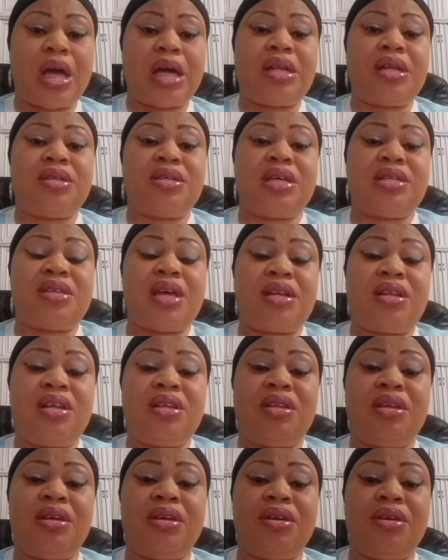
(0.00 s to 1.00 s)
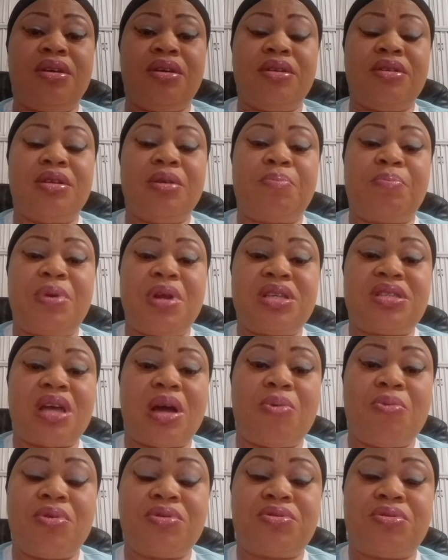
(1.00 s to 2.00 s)
That is exactly the place
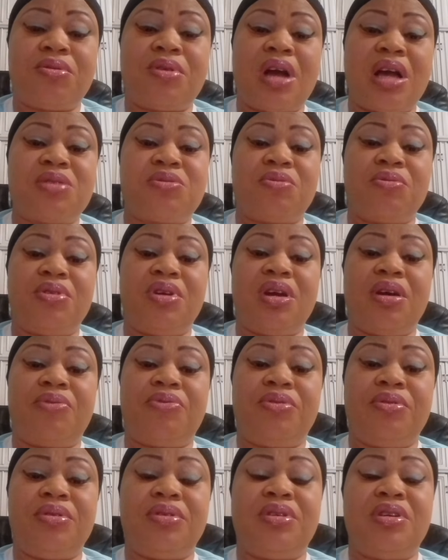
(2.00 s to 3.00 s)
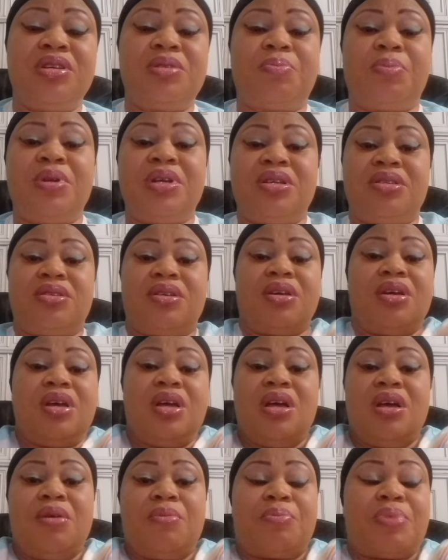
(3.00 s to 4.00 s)
I want you guys to hear in this place.
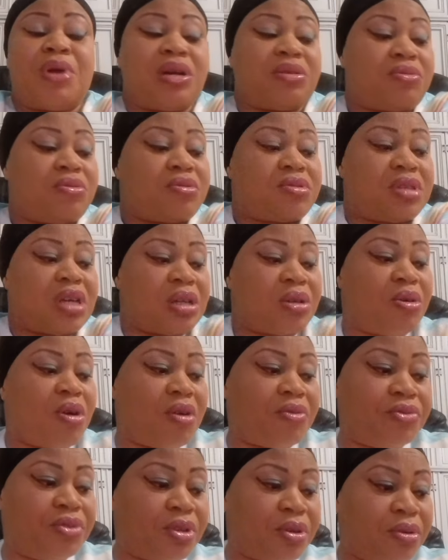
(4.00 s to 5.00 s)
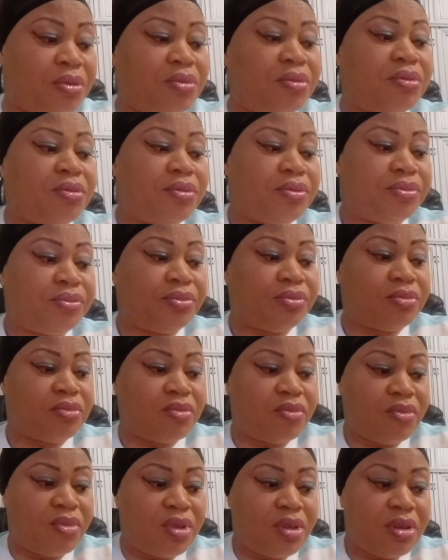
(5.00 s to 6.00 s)
Plateau State Governor
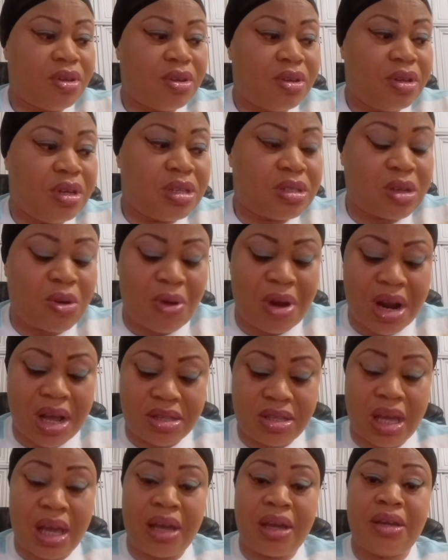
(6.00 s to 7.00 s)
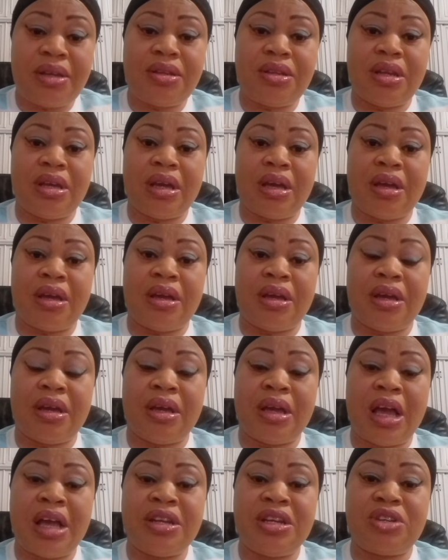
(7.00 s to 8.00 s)
is quarantining
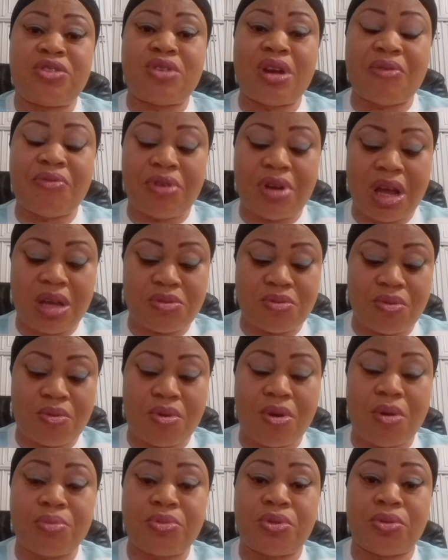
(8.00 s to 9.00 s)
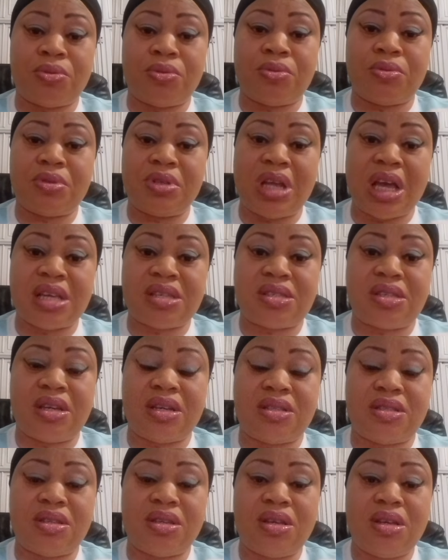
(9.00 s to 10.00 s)
any travelers who come to their
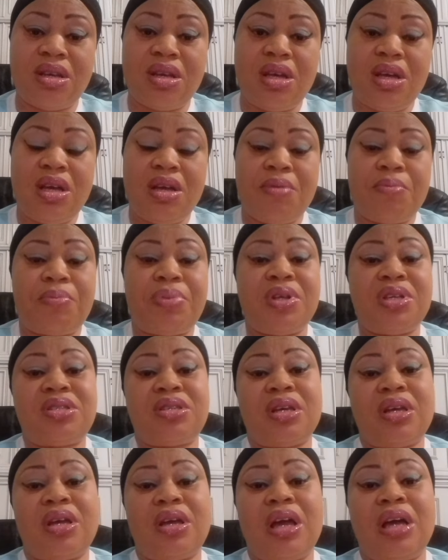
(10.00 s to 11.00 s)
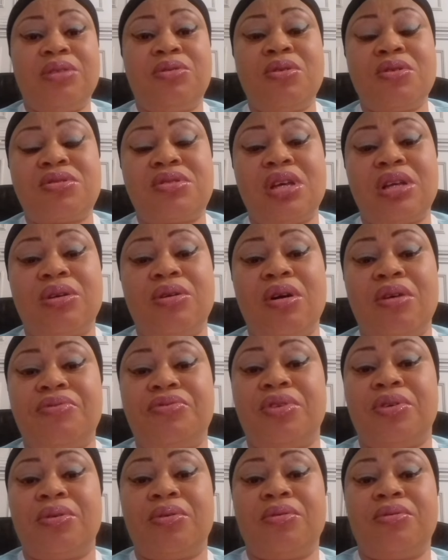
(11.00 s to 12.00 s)
state. Please, Edo State
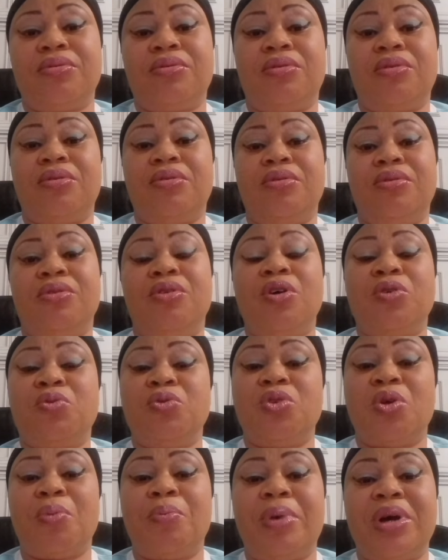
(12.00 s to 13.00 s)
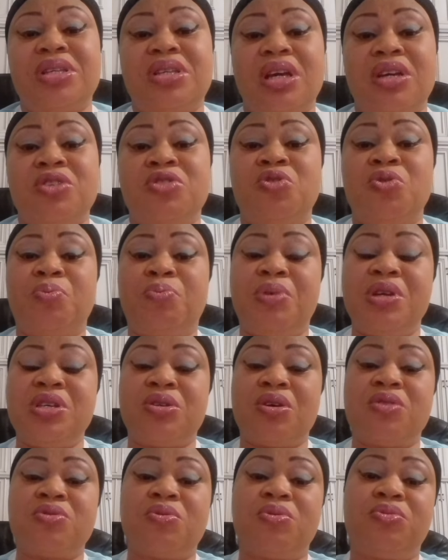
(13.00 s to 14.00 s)
Governor, Godwin of Obaseki, should
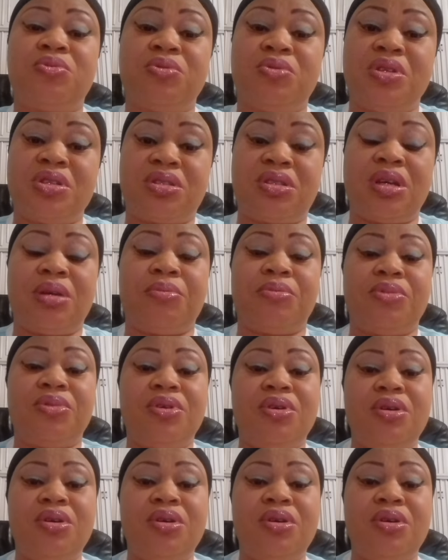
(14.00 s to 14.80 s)
please also do the same